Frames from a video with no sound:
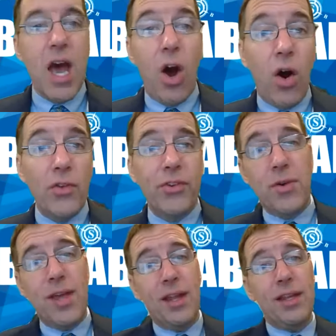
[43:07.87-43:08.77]
Also
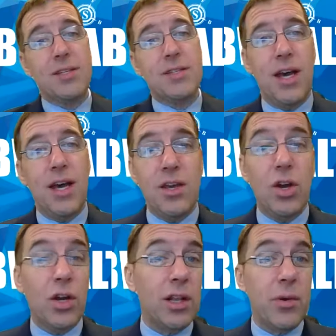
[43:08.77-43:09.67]
Kellie's, uh, you can go
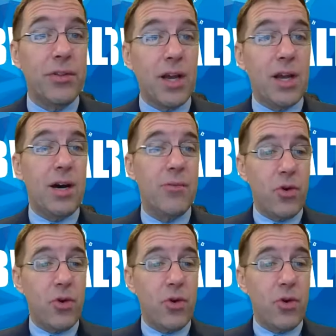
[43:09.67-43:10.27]
to clubwealth.com